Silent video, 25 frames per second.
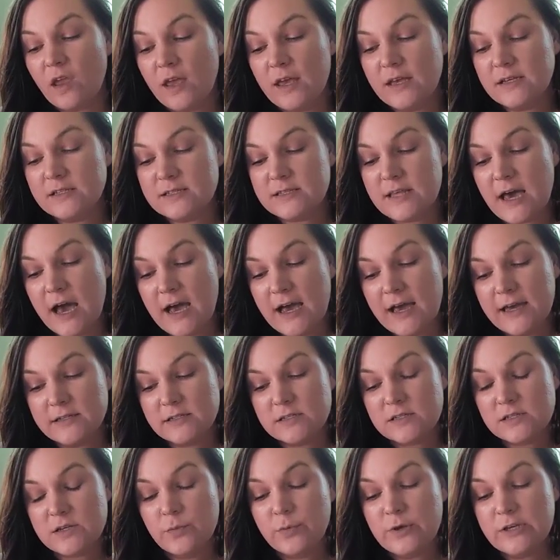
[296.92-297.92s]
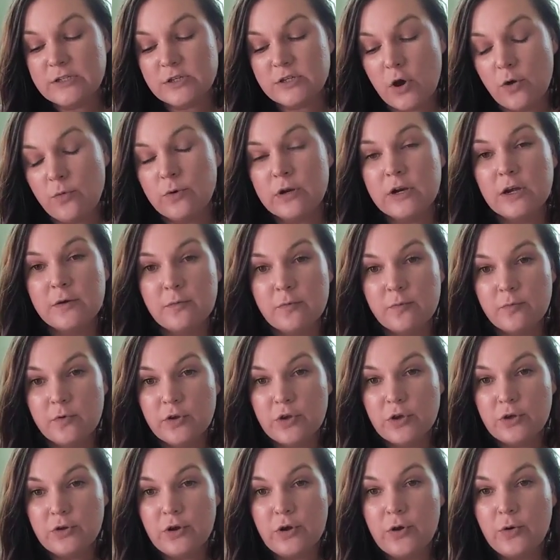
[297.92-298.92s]
is that so we don't want to,
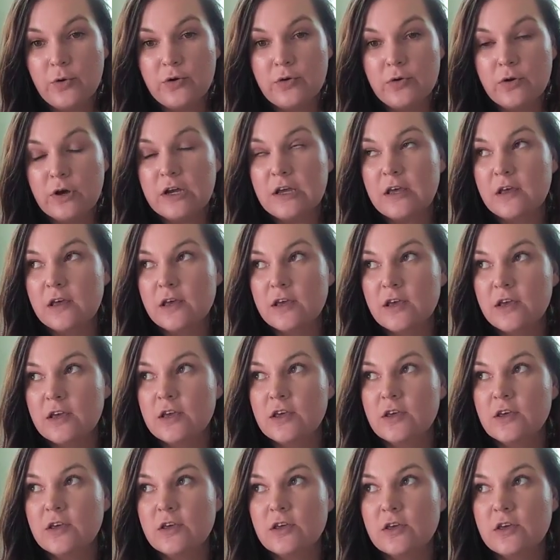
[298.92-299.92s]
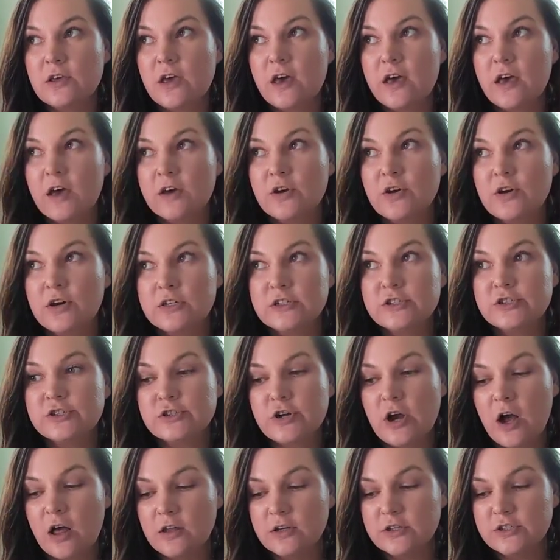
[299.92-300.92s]
you know, a good
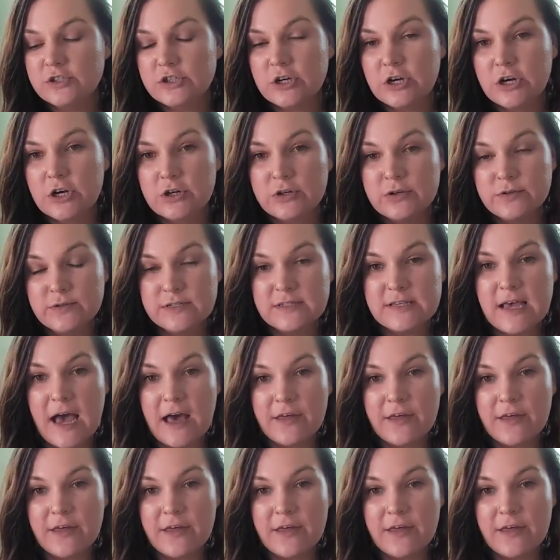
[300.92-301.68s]
astrologer who is